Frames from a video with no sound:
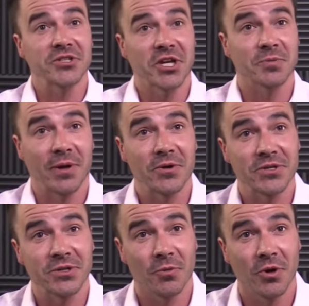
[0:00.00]
chess players
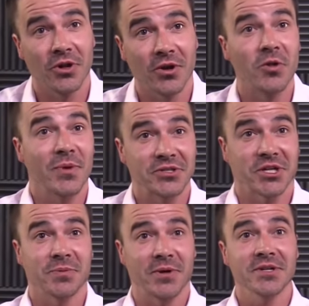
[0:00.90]
in the world are you know the best
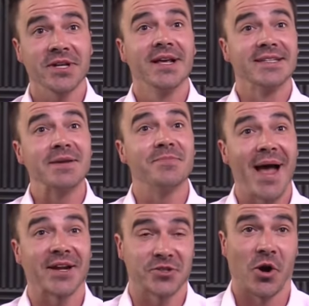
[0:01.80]
chess players name's
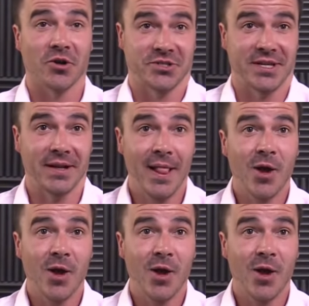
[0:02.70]
magnus carlsen